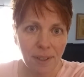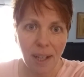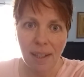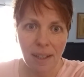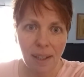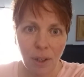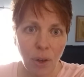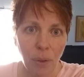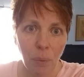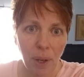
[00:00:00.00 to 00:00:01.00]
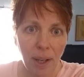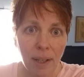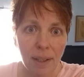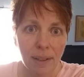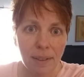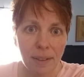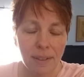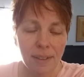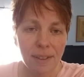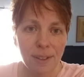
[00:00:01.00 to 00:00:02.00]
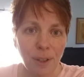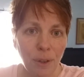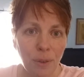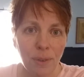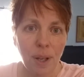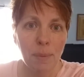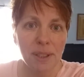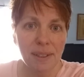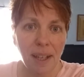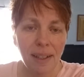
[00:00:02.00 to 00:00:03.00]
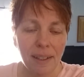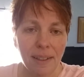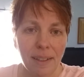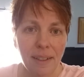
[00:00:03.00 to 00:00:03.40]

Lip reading: I can get all the way. So I'm excited.